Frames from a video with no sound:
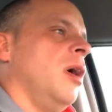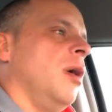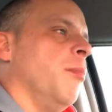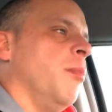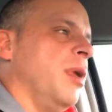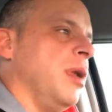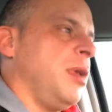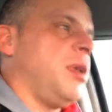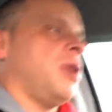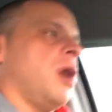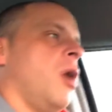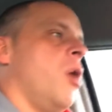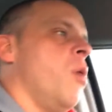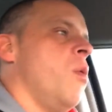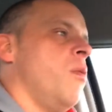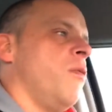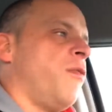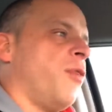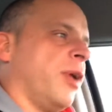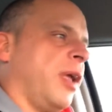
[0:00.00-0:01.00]
But
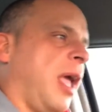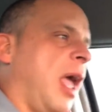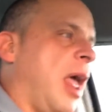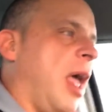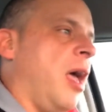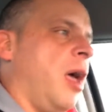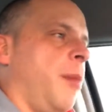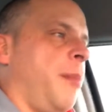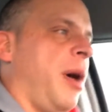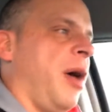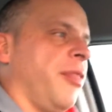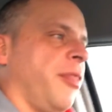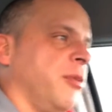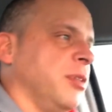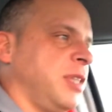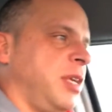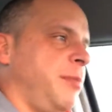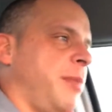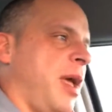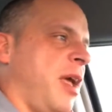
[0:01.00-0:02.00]
don't forget about
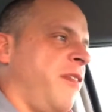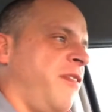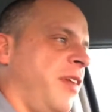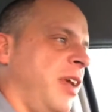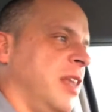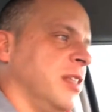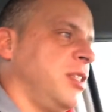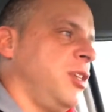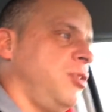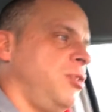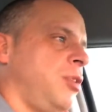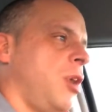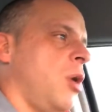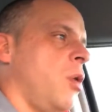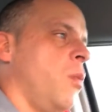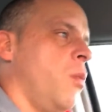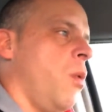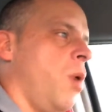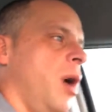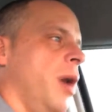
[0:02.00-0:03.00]
those eBay fees. You
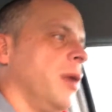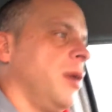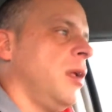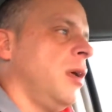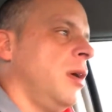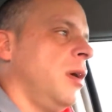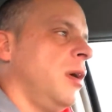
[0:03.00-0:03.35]
don't want